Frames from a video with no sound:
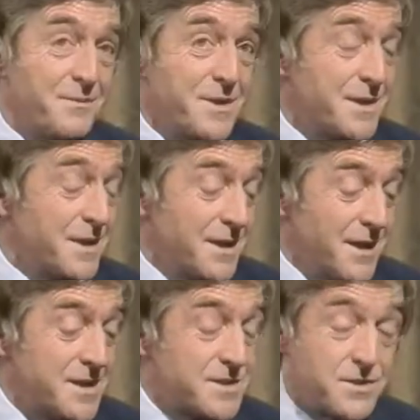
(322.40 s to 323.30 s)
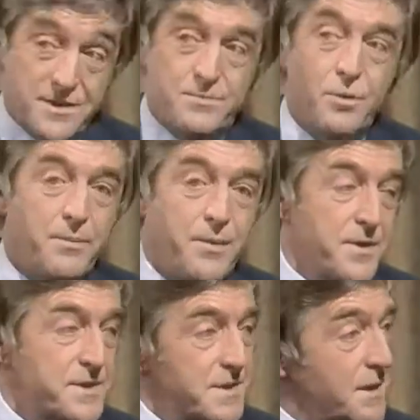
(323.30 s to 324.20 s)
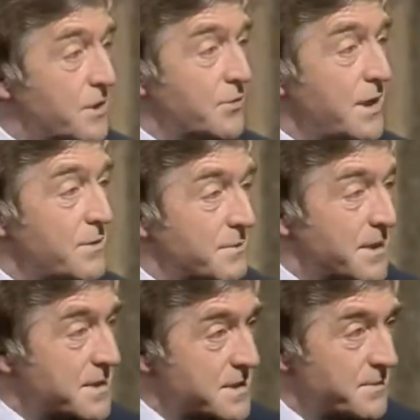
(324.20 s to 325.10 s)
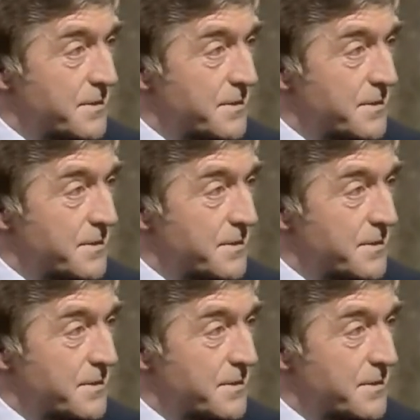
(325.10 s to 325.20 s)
mean, it's just one person there agreed with me, I suppose.